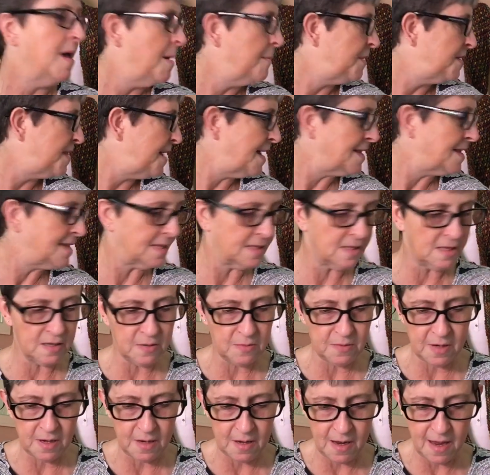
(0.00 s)
But that's
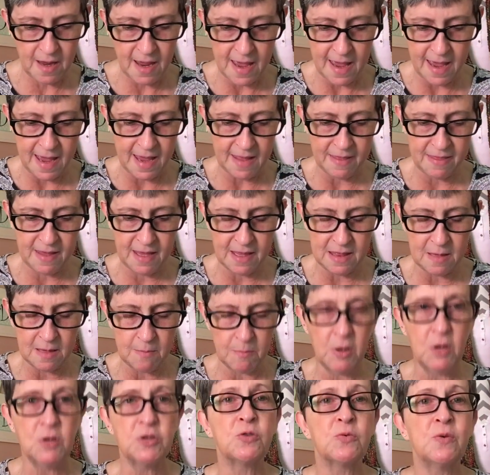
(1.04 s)
Luna, and then the
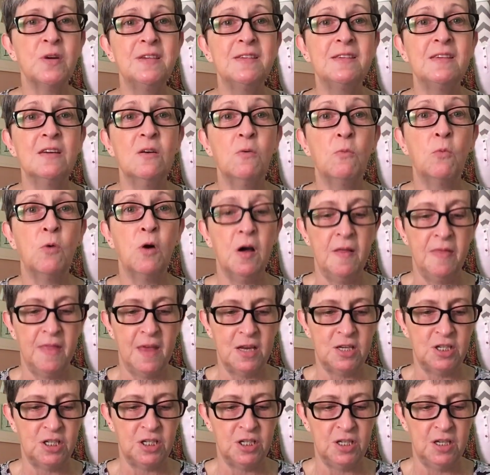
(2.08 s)
most recent one
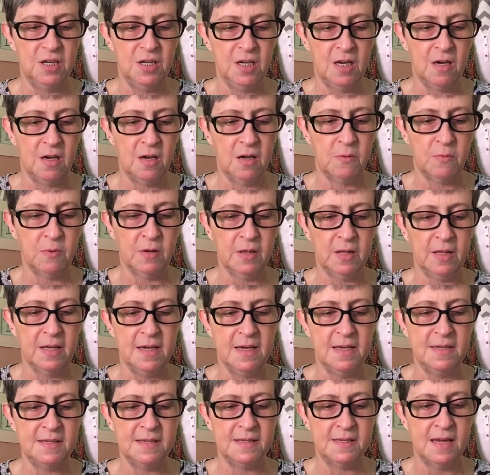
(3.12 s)
that she
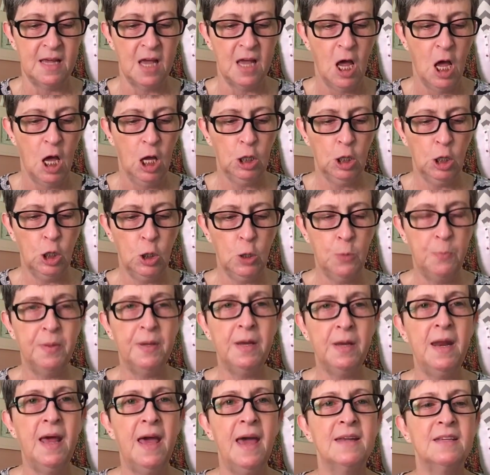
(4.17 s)
released,
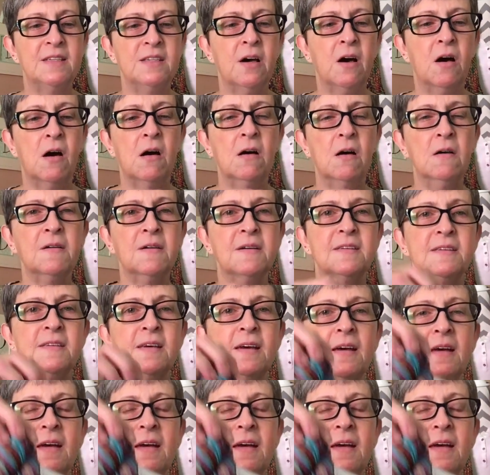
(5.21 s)
Lupin and Tonks.